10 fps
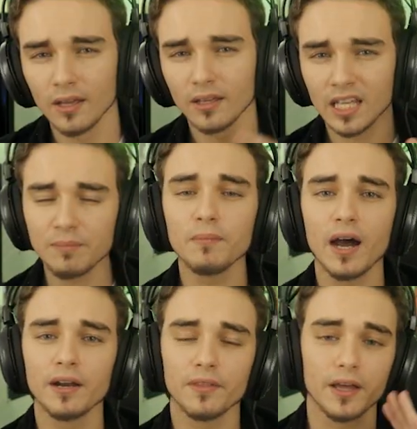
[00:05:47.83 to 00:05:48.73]
Keep in
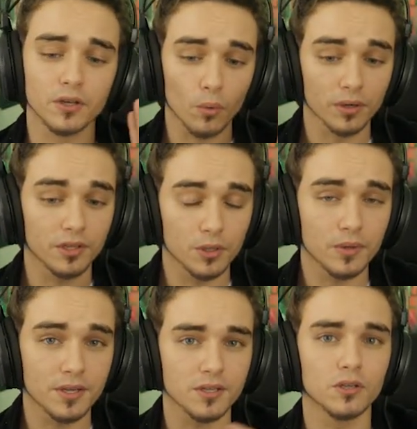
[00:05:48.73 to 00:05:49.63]
mind that in order to do
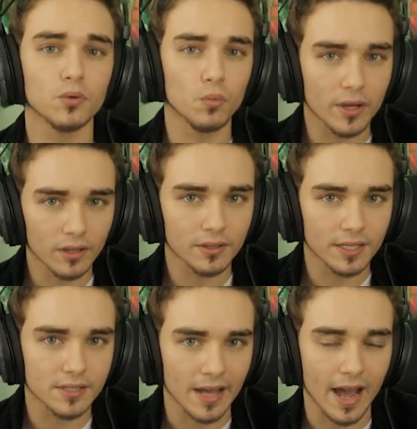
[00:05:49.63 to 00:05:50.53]
this, you will
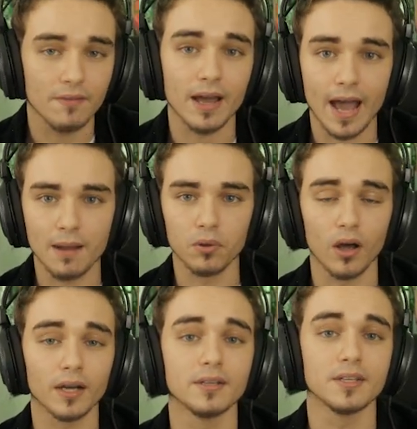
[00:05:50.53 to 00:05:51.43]
need to have ad
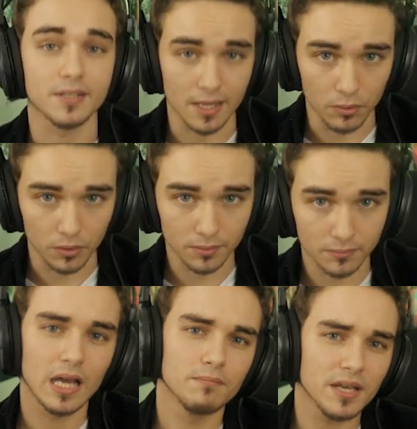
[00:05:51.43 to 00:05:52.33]
block disabled.
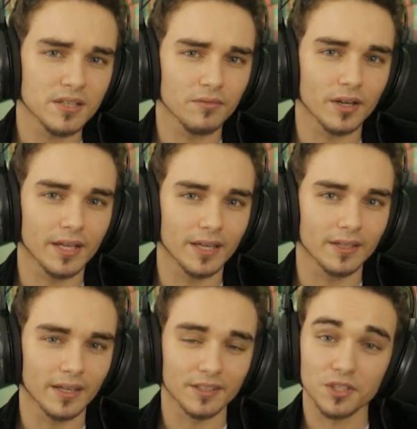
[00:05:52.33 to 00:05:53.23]
Best of luck getting
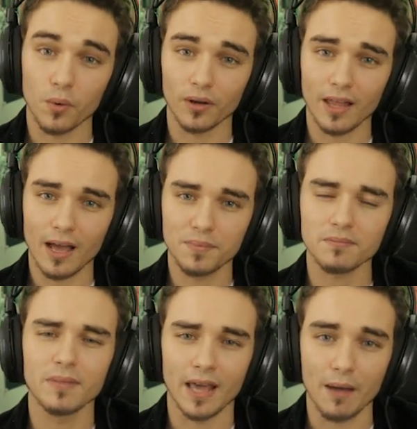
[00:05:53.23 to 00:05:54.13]
connected to our labs,
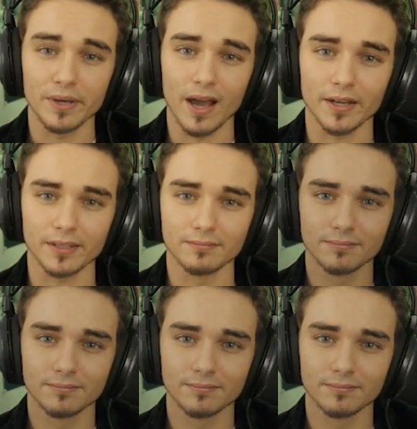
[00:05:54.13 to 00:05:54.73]
and happy hacking.